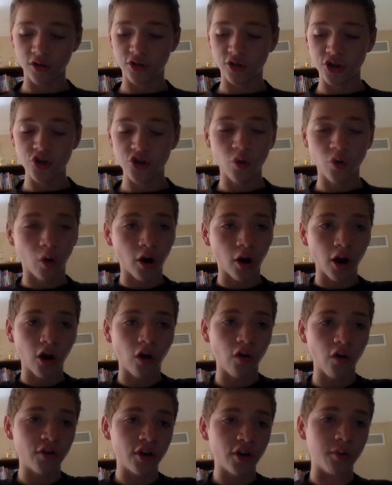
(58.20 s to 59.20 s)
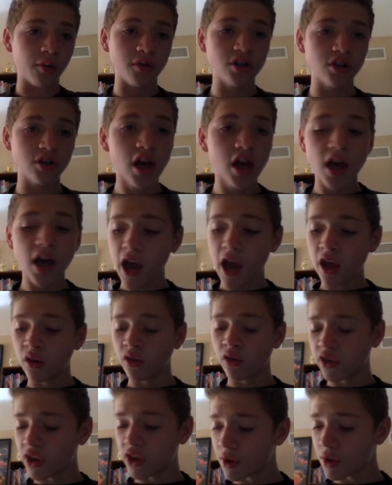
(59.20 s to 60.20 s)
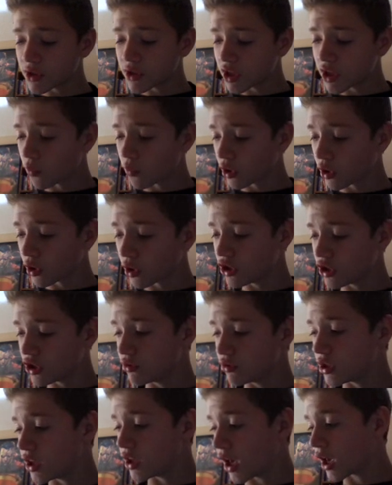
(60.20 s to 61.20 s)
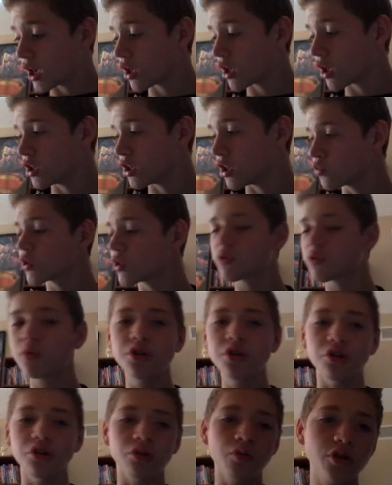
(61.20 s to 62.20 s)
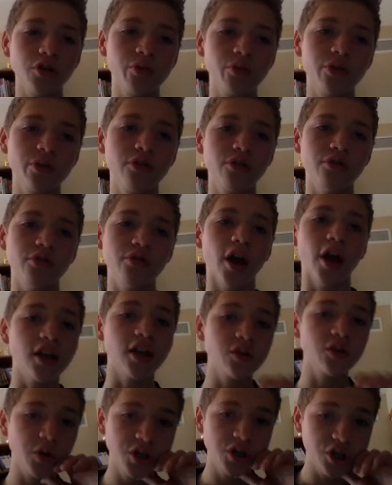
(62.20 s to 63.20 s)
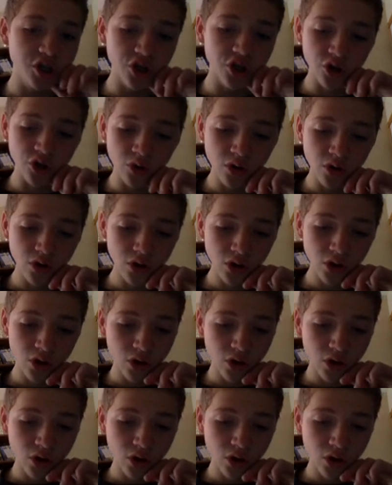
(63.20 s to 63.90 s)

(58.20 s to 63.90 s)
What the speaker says: the URL of an image. And the image that we're going to do today is, what should we do? What should we do, you guys? Let's do,